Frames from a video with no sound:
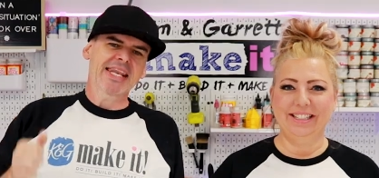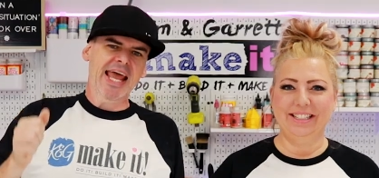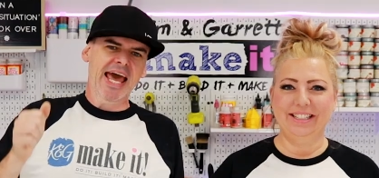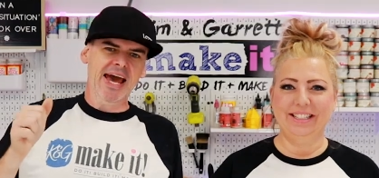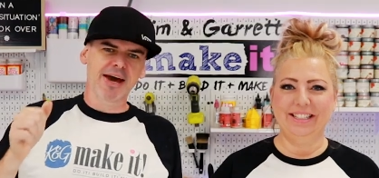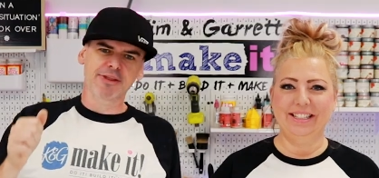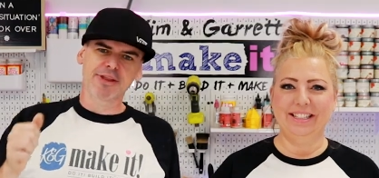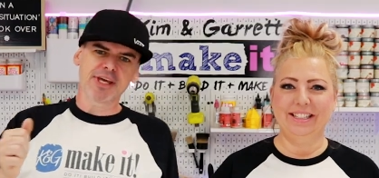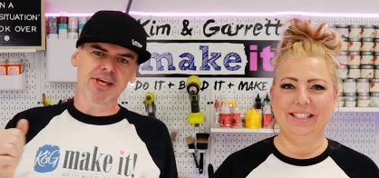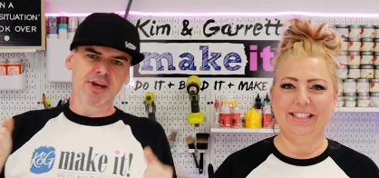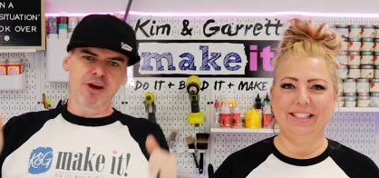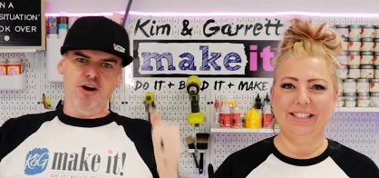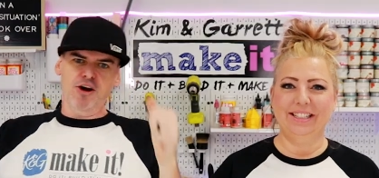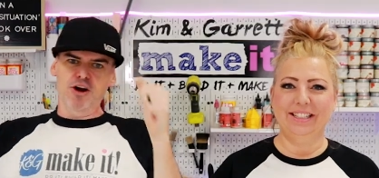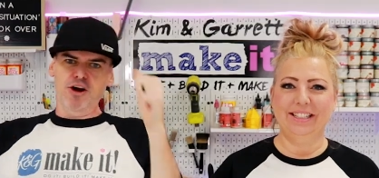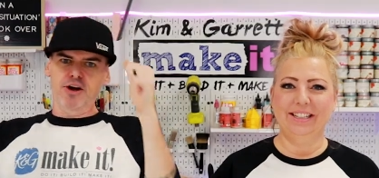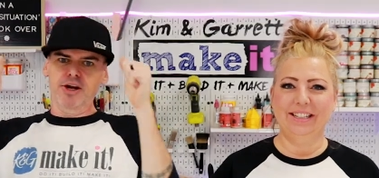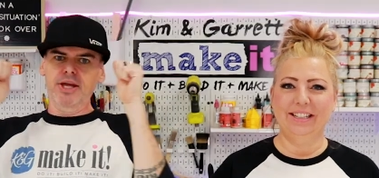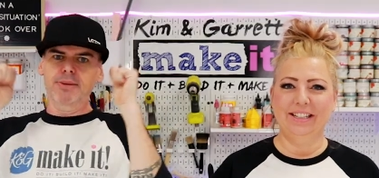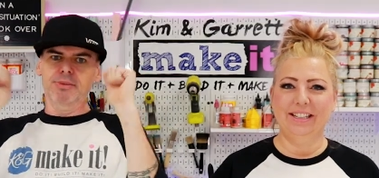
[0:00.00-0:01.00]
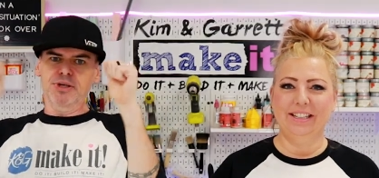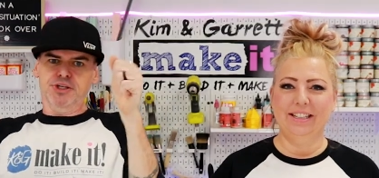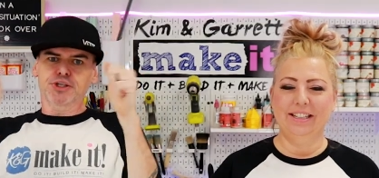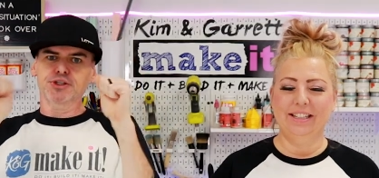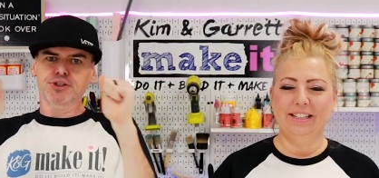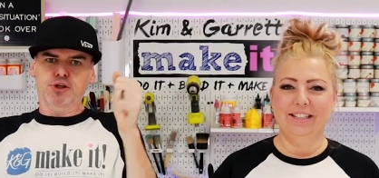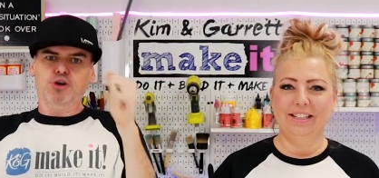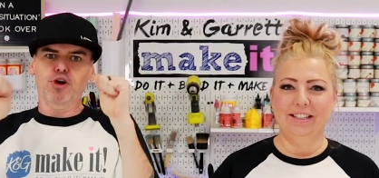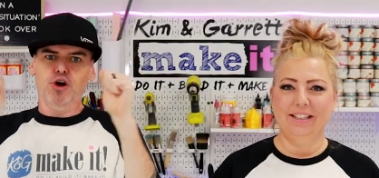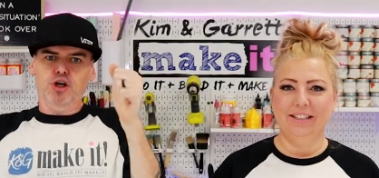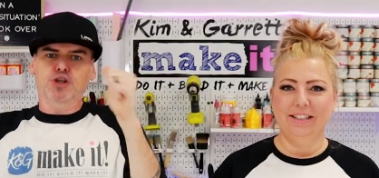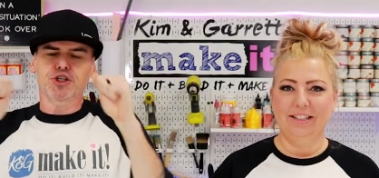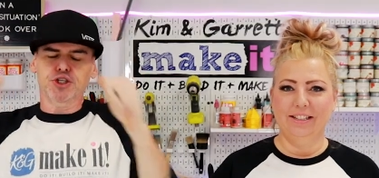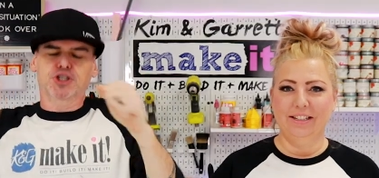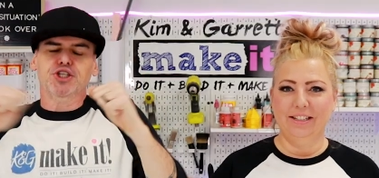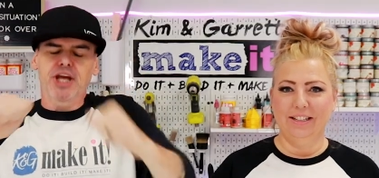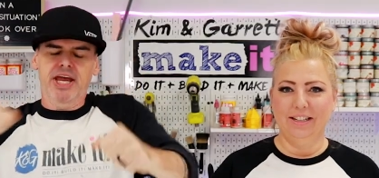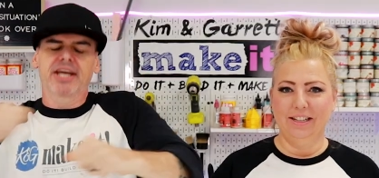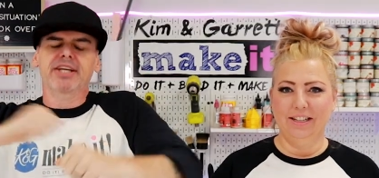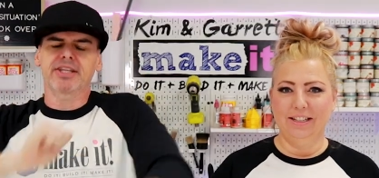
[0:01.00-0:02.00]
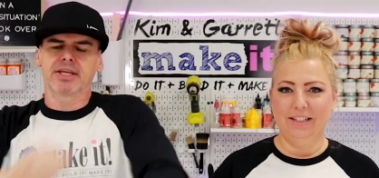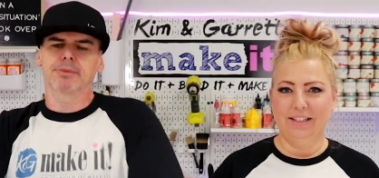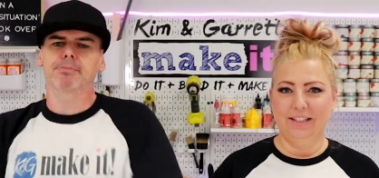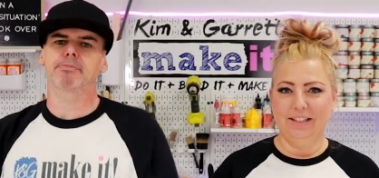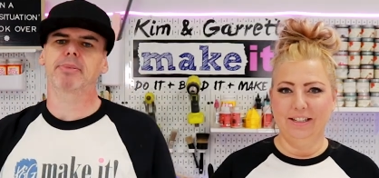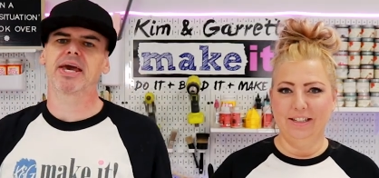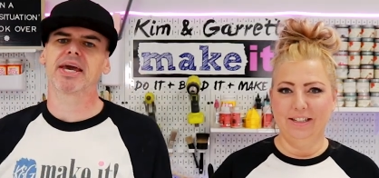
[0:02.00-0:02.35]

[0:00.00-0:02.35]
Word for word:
Speaker 1: Now that our images are all shaked and